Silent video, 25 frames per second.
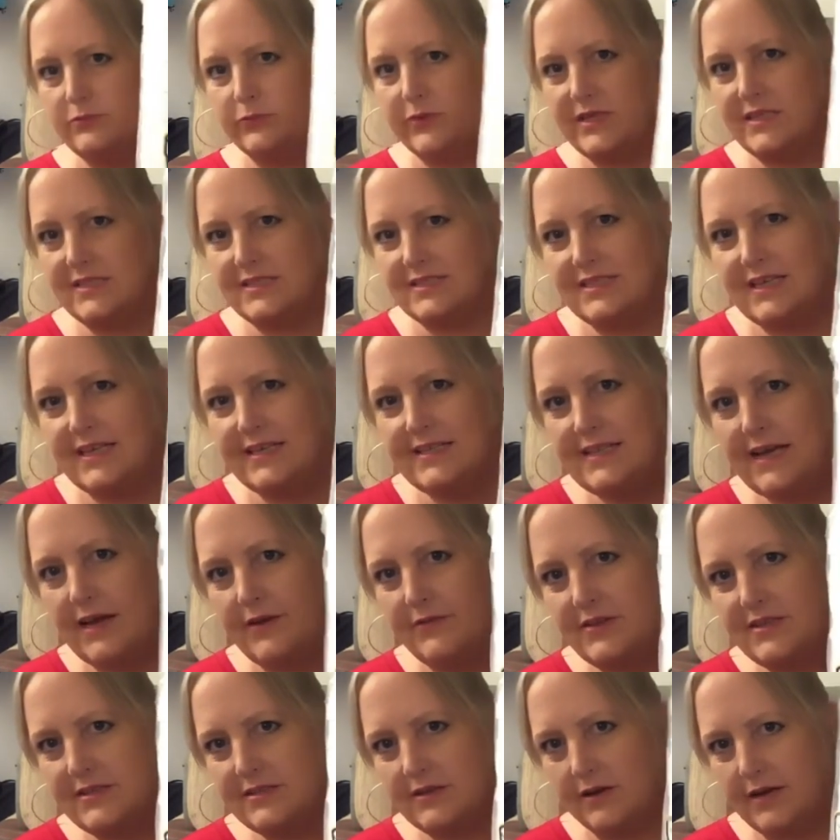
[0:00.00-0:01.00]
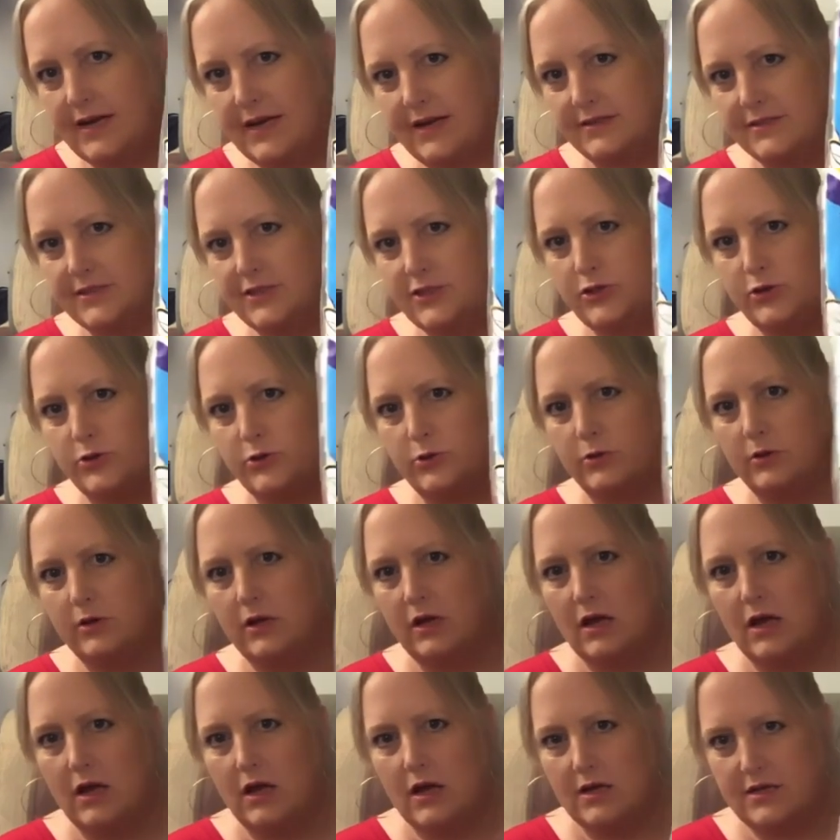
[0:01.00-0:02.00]
We just like to have these on hand too.
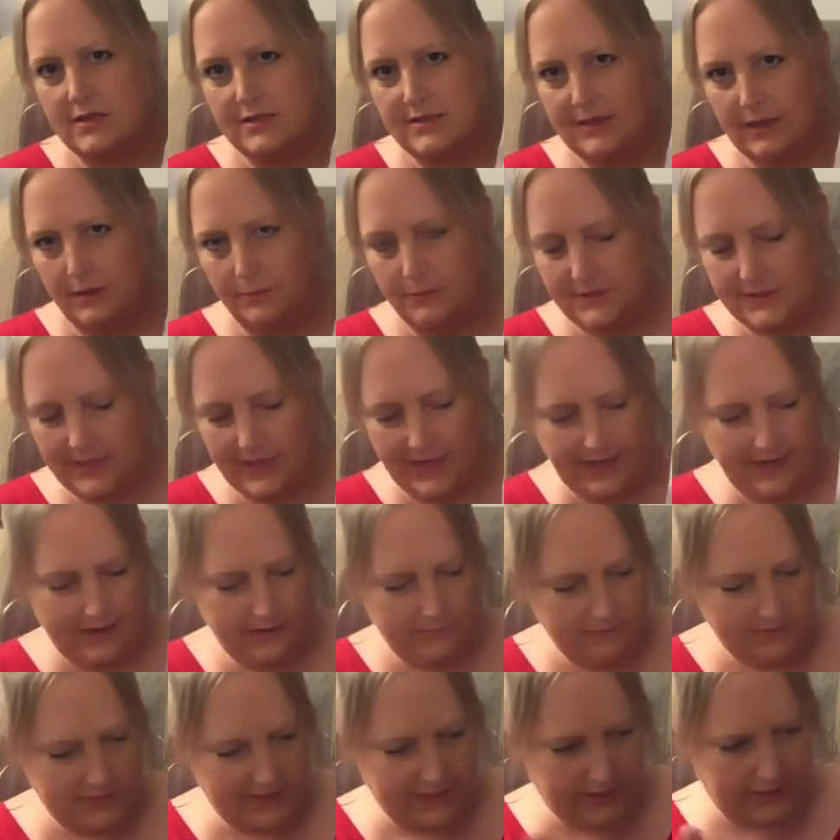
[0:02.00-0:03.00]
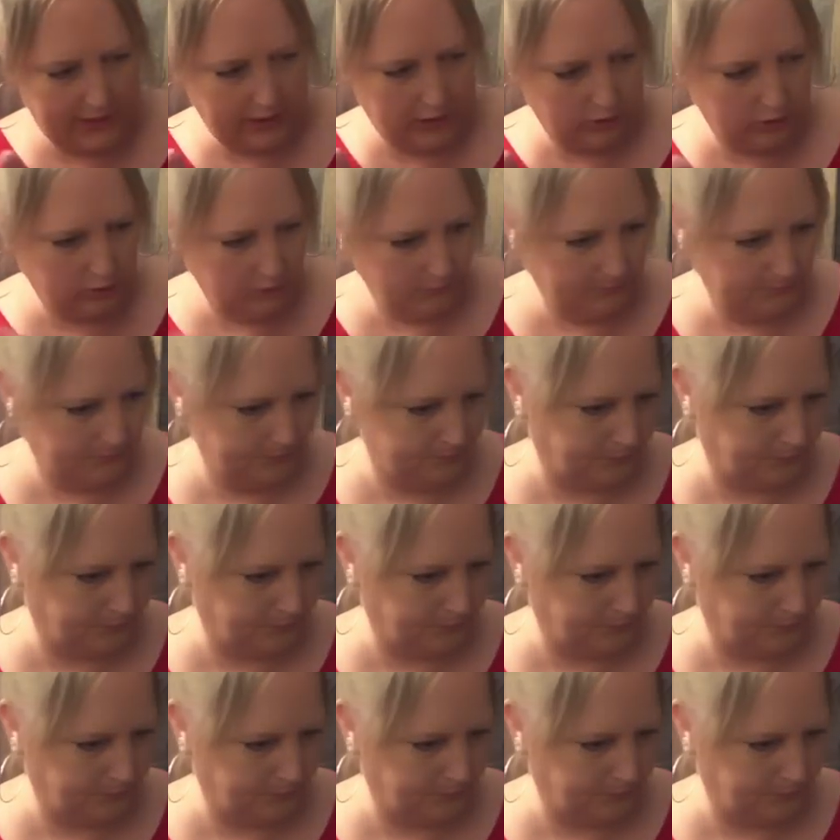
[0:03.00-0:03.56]
Sometimes, you know,